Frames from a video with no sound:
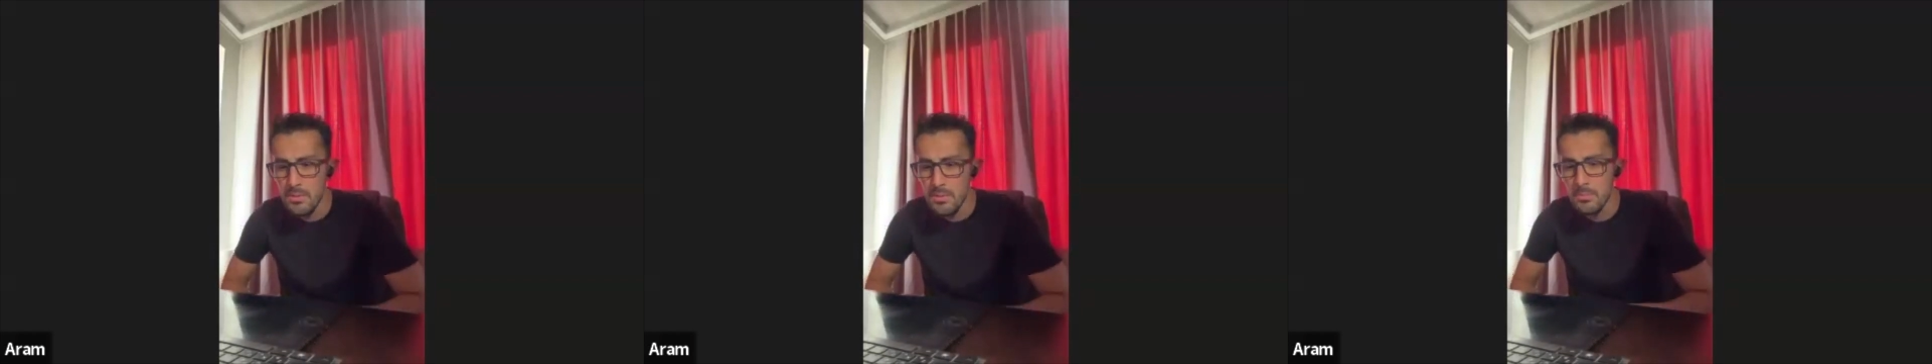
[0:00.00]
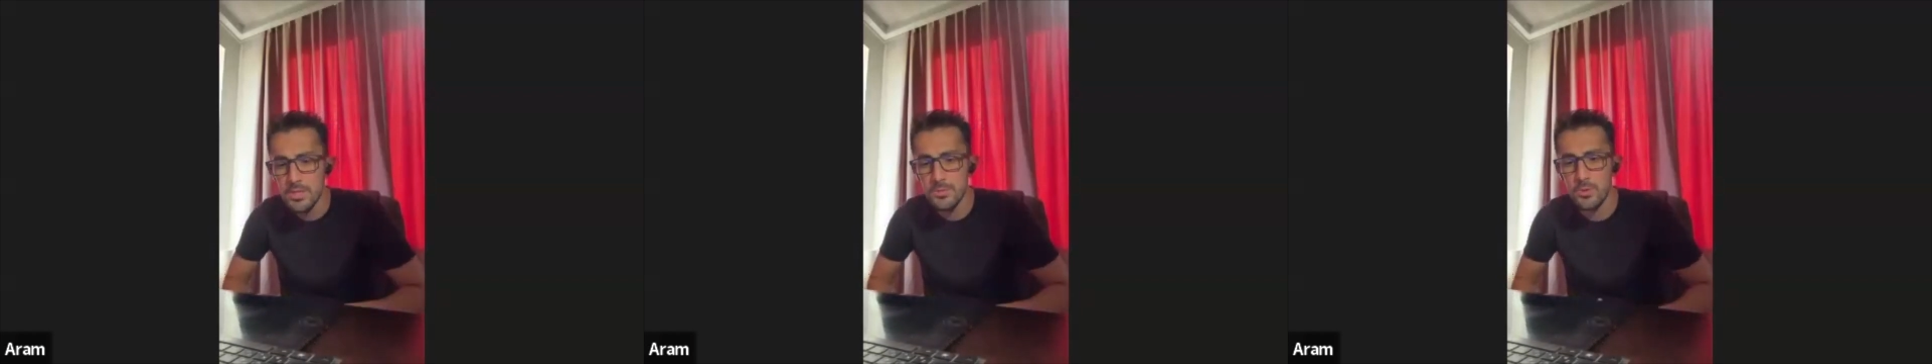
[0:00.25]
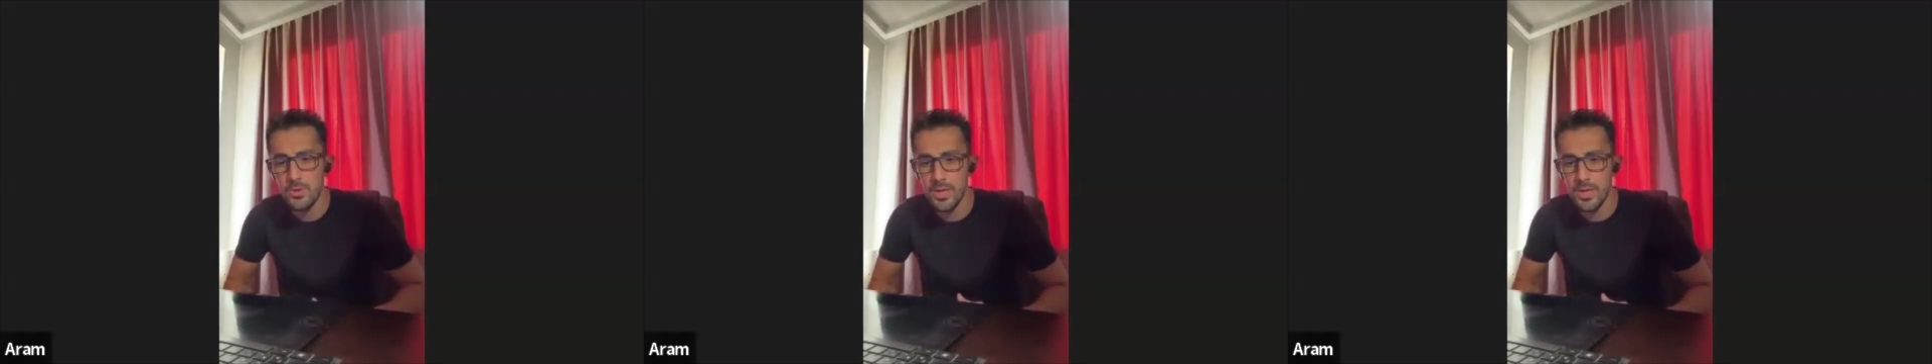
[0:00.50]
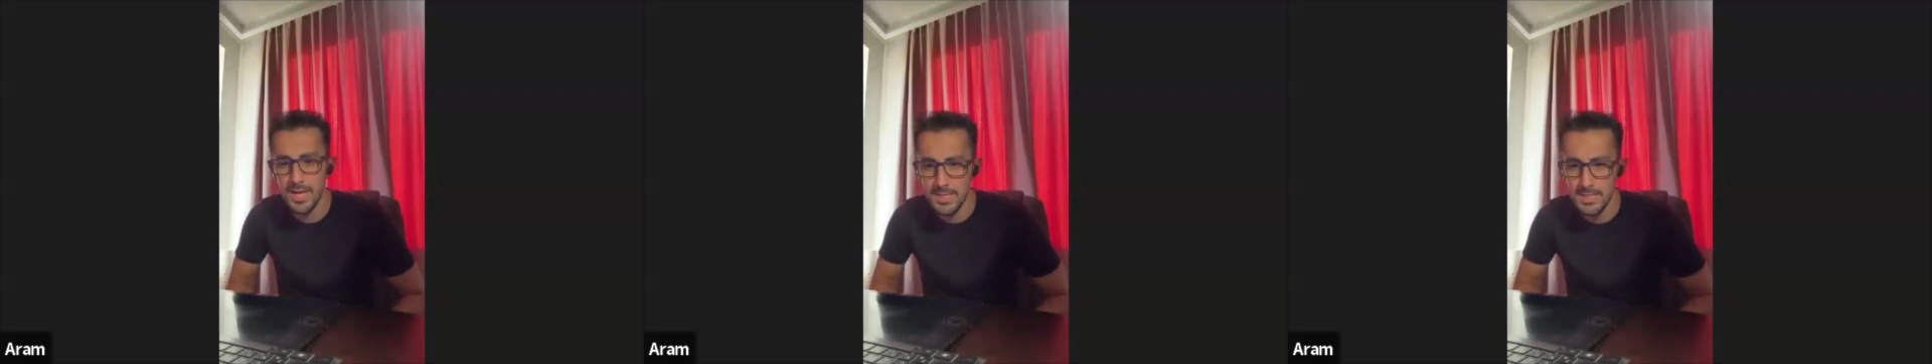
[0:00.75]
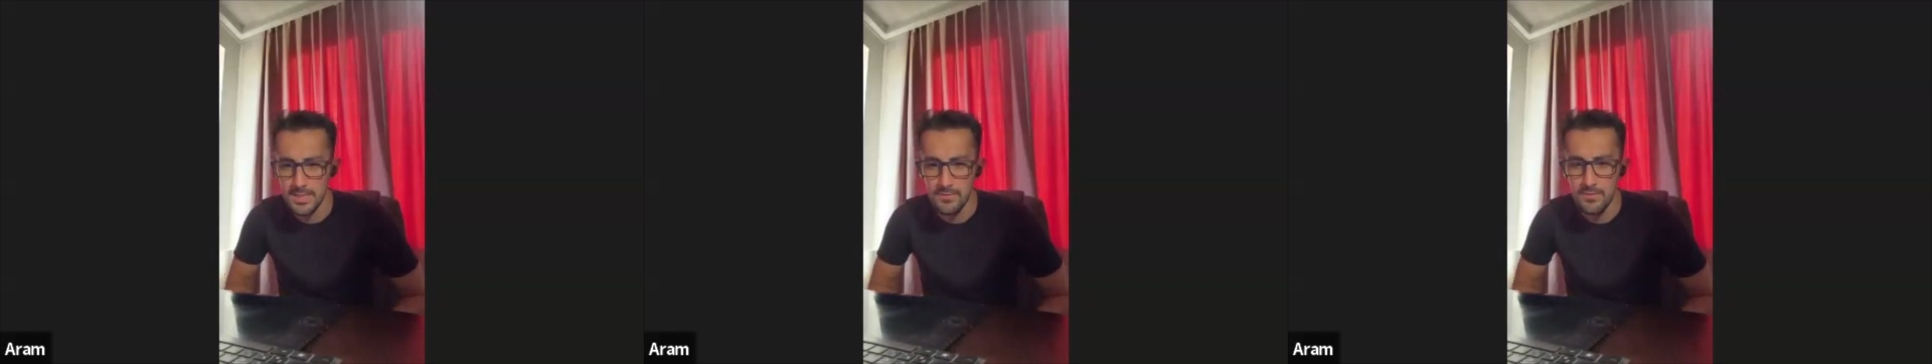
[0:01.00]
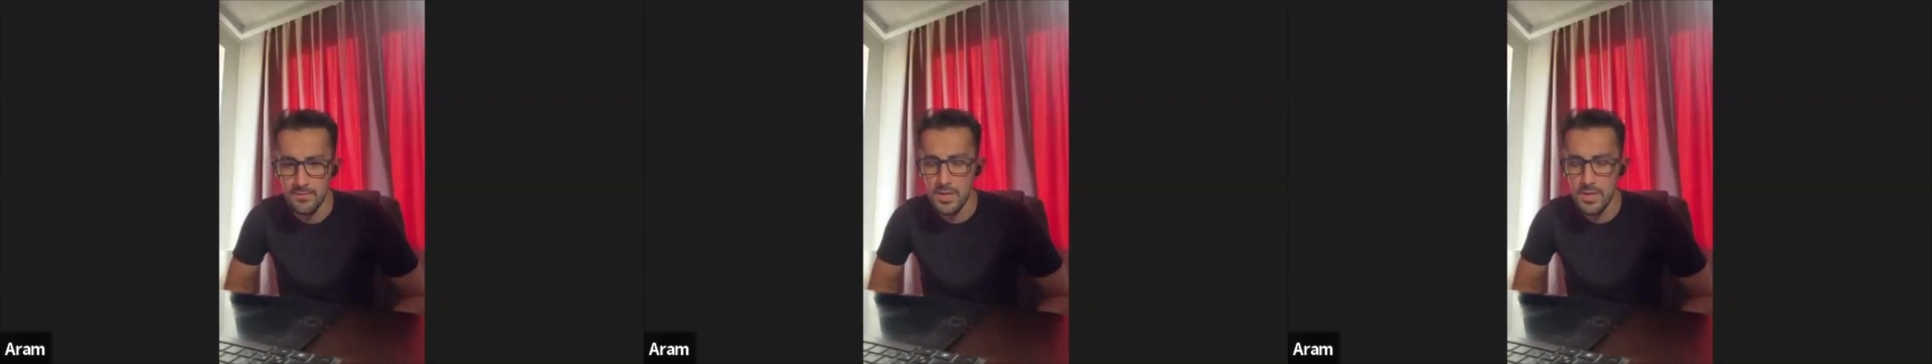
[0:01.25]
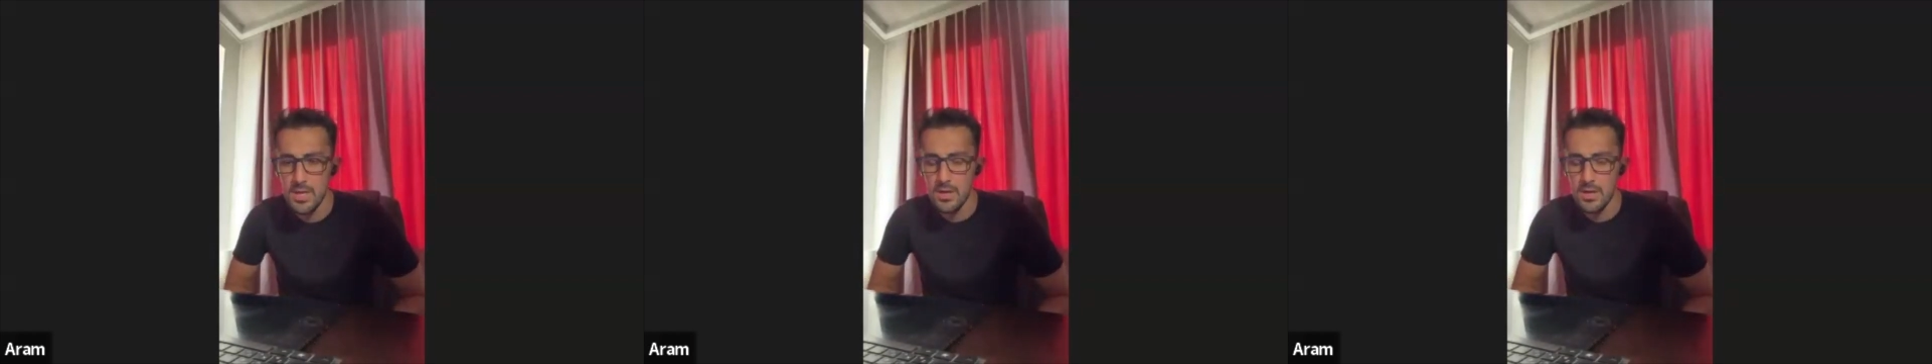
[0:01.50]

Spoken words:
much more active,